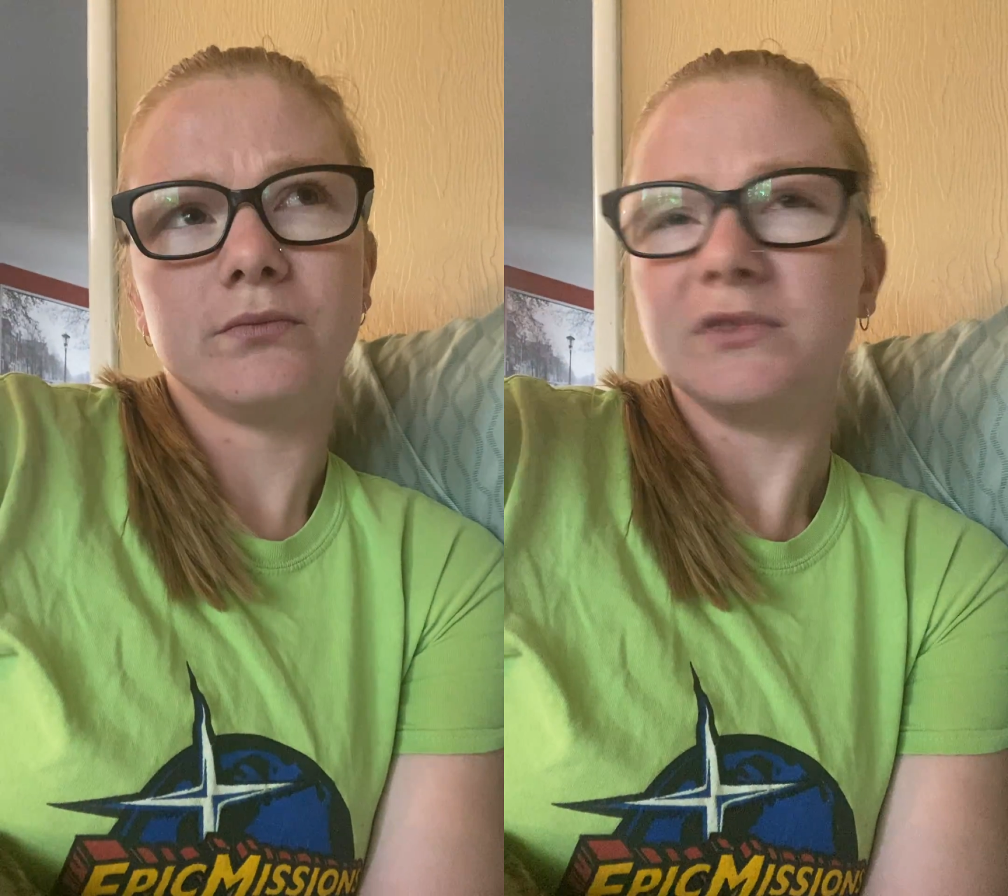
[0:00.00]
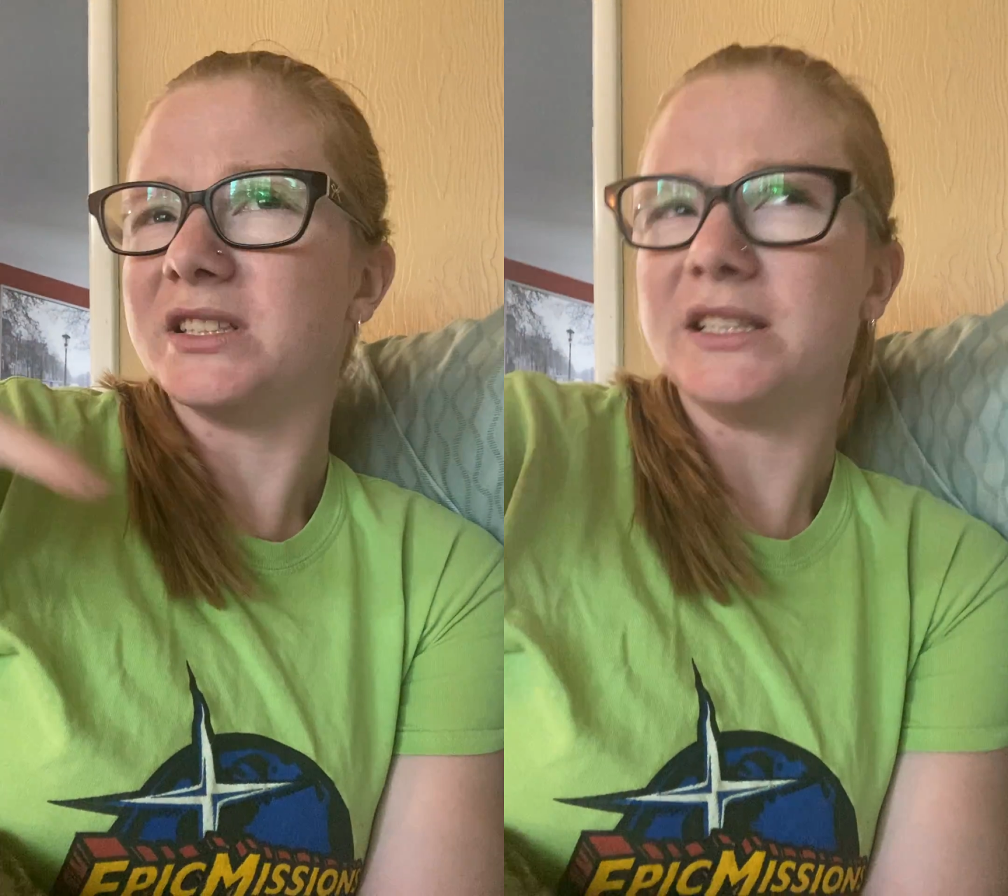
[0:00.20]

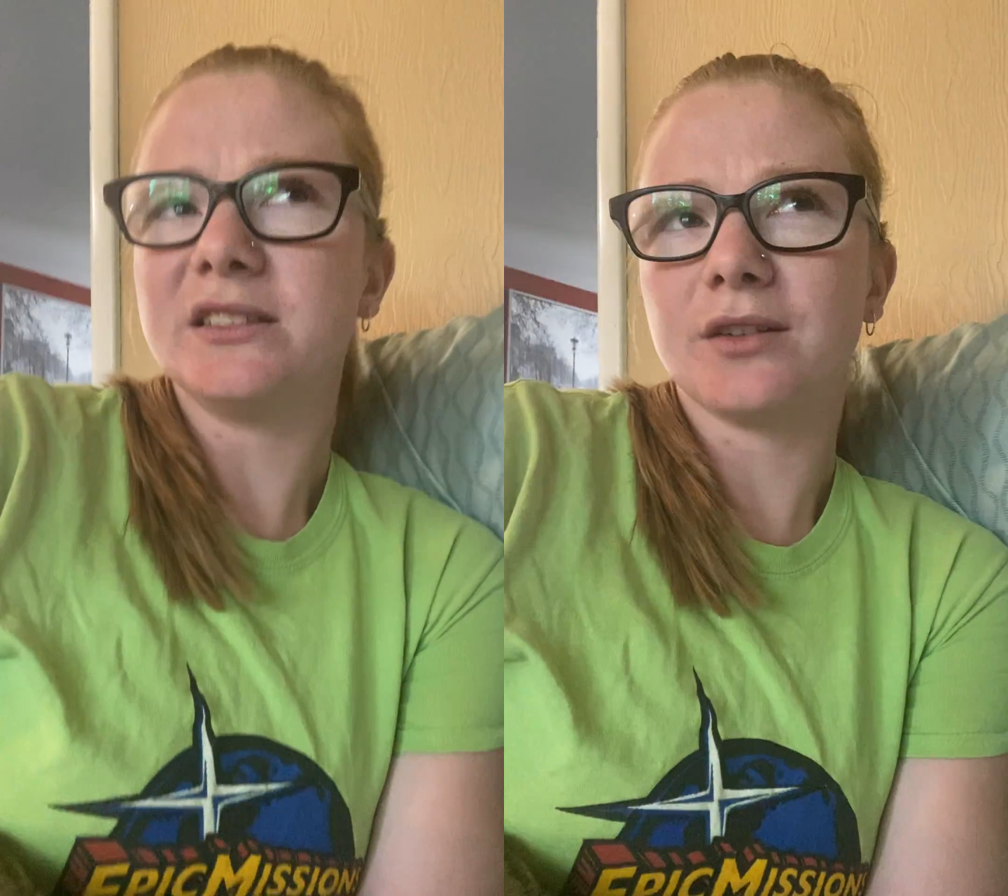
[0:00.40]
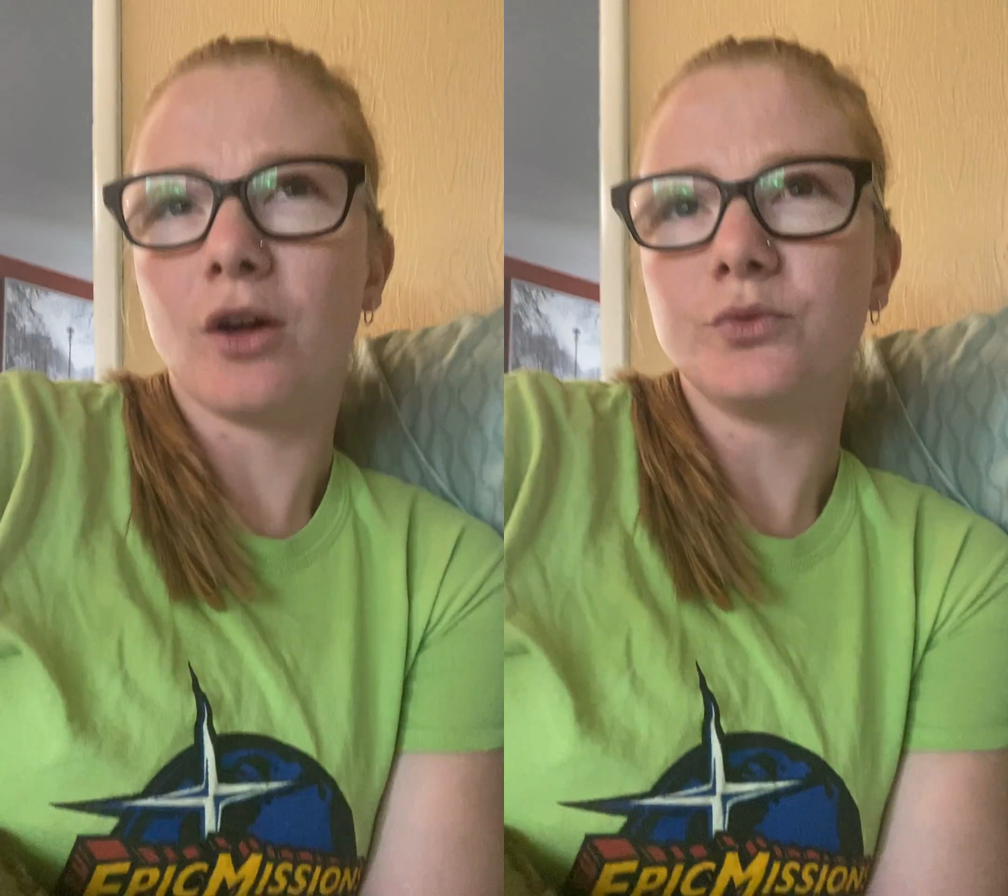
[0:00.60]
sea
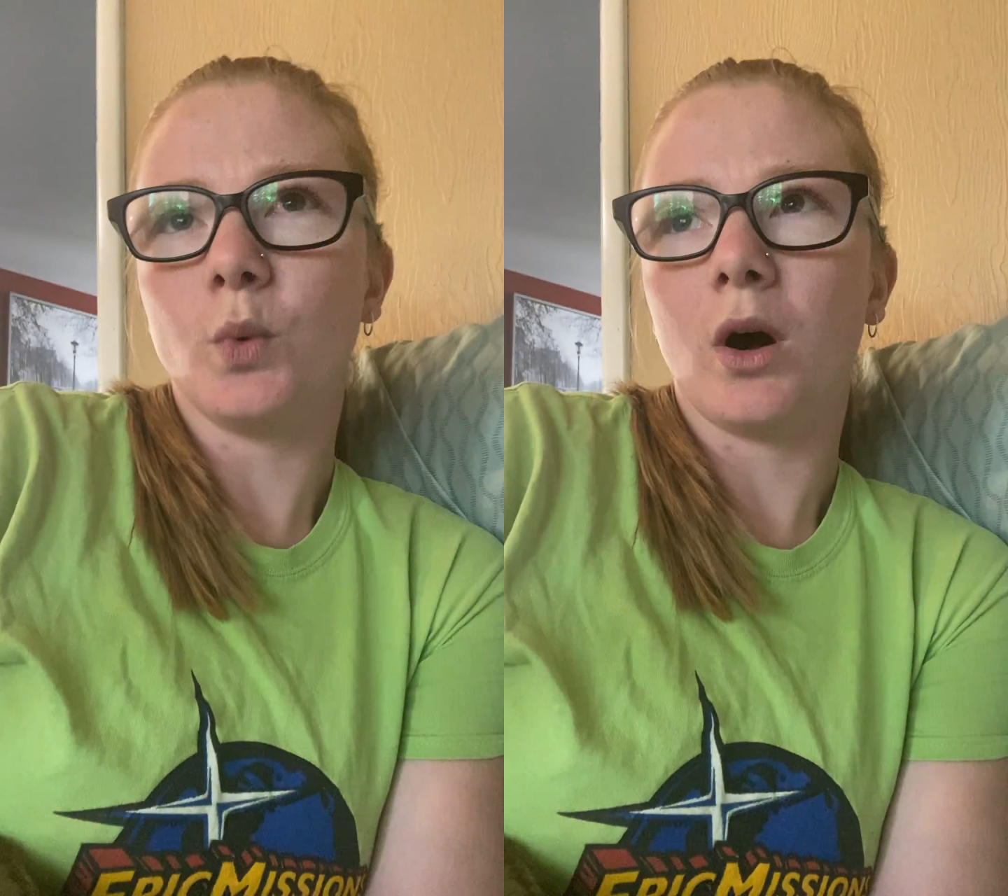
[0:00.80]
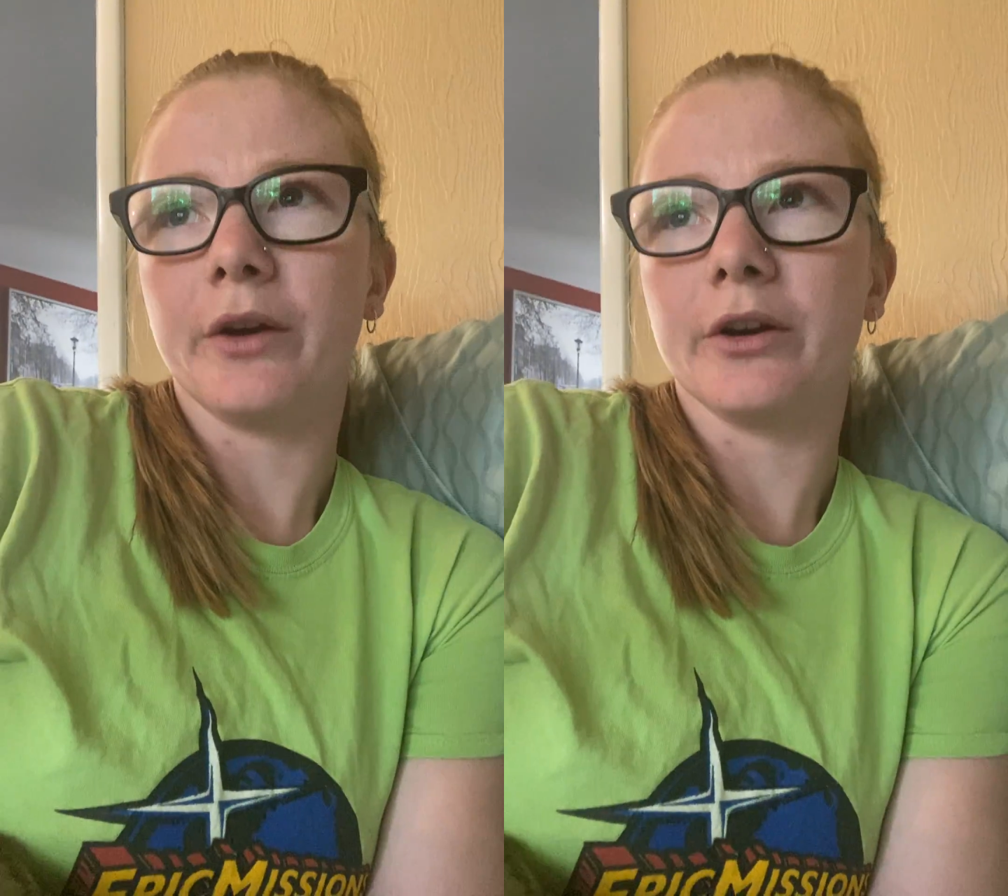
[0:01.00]
salt
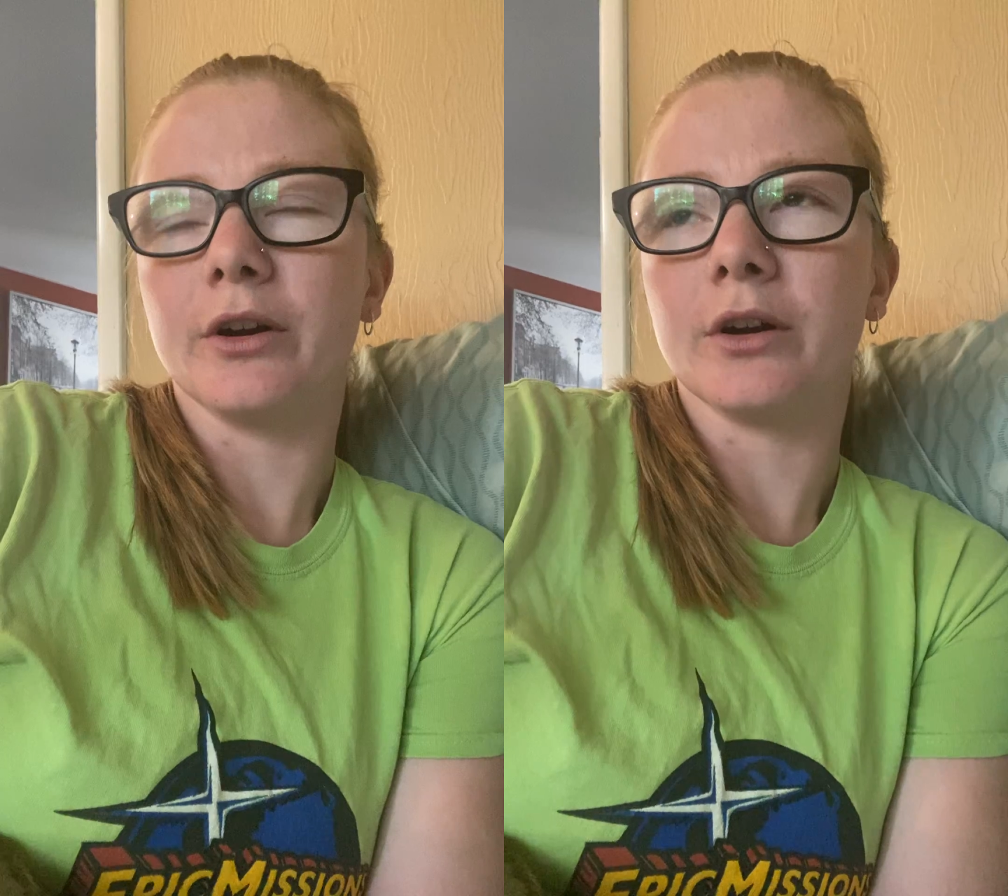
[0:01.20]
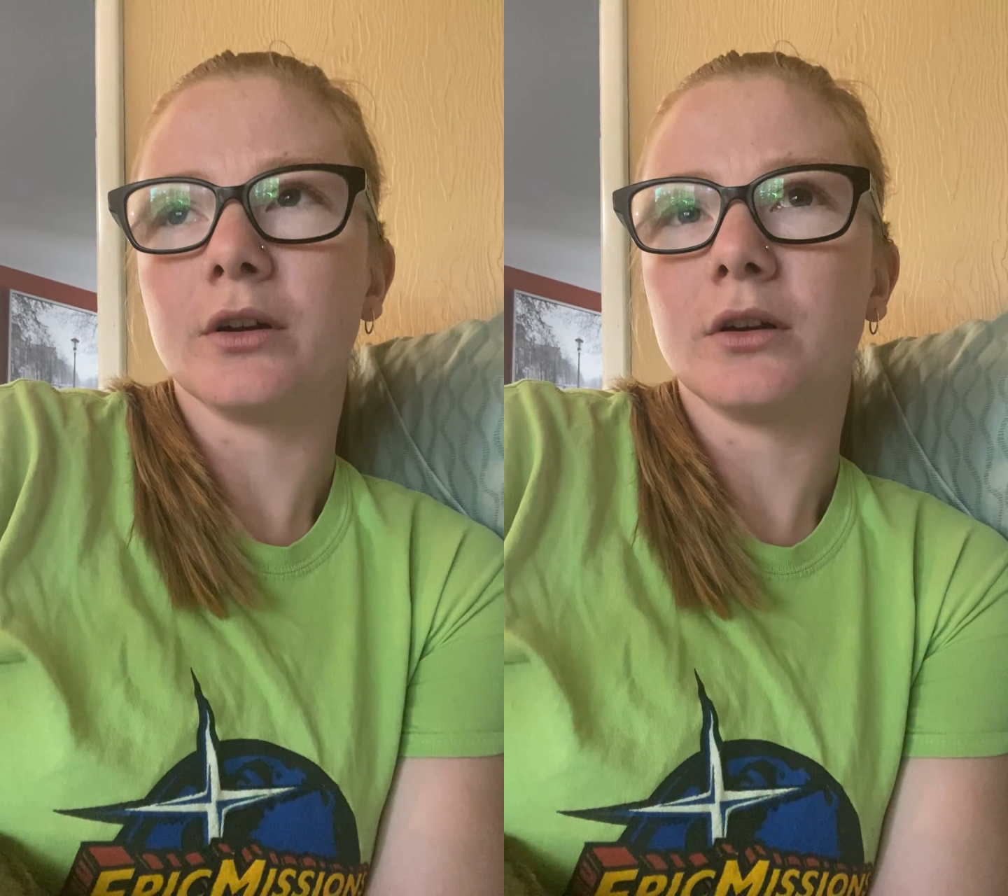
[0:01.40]

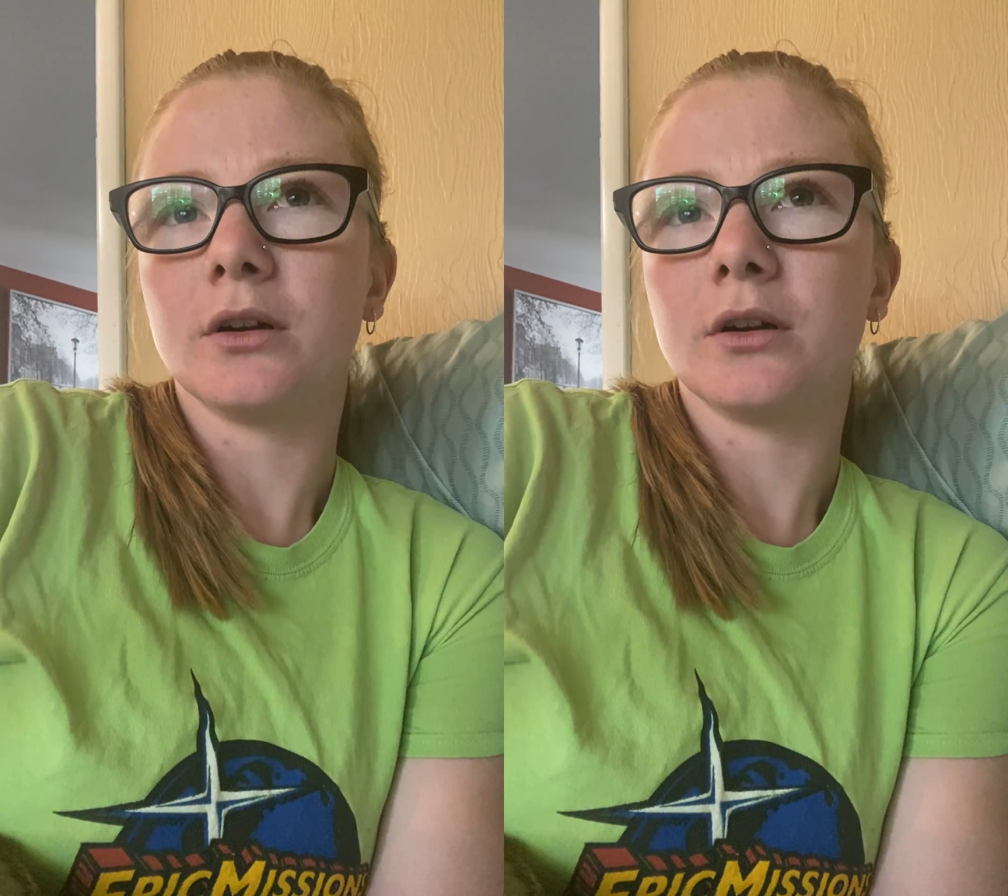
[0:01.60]
water